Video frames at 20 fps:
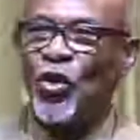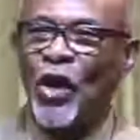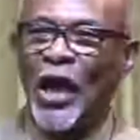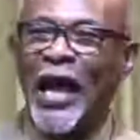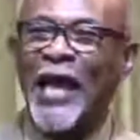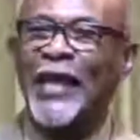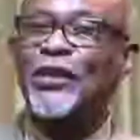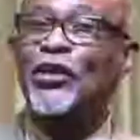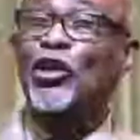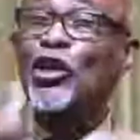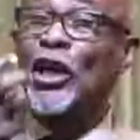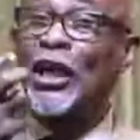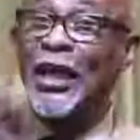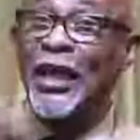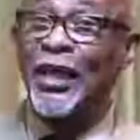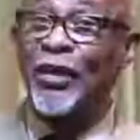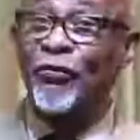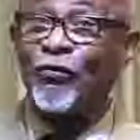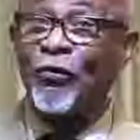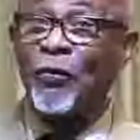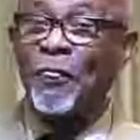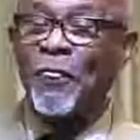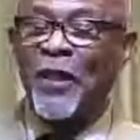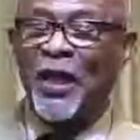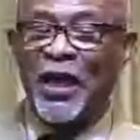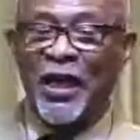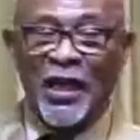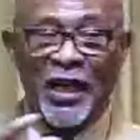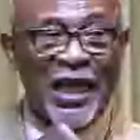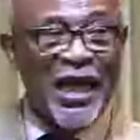I can live
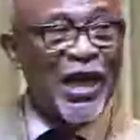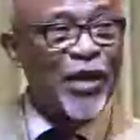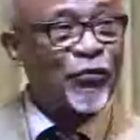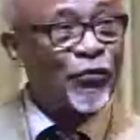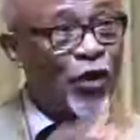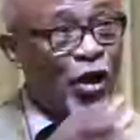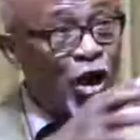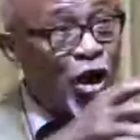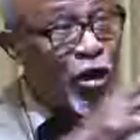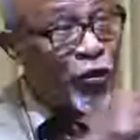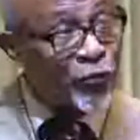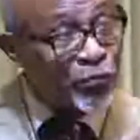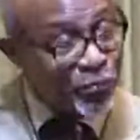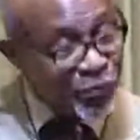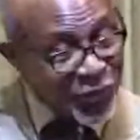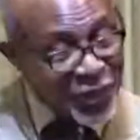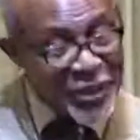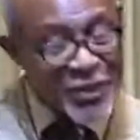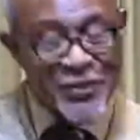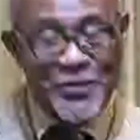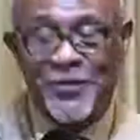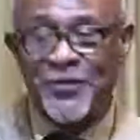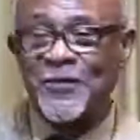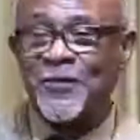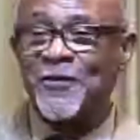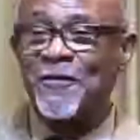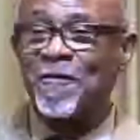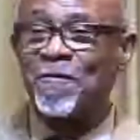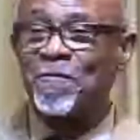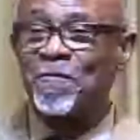a life of peace